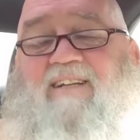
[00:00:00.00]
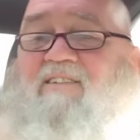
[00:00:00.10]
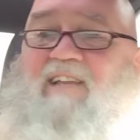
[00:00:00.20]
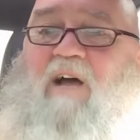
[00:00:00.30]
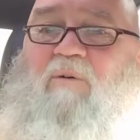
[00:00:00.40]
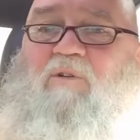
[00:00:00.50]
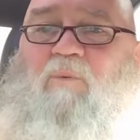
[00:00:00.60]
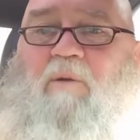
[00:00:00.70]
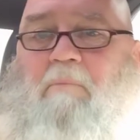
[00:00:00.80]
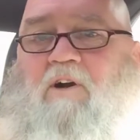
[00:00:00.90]
See, that was
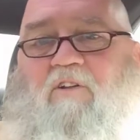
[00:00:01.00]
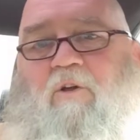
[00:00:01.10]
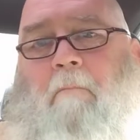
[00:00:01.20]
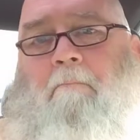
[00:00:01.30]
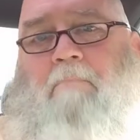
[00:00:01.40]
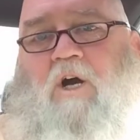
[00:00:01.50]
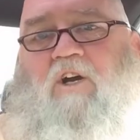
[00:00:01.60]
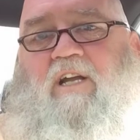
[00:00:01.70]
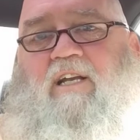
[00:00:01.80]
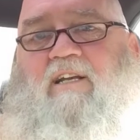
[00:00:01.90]
what part of their
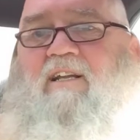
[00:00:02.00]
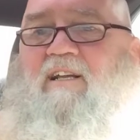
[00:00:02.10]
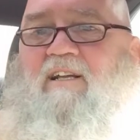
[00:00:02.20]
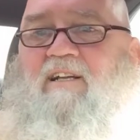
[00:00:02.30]
bargain.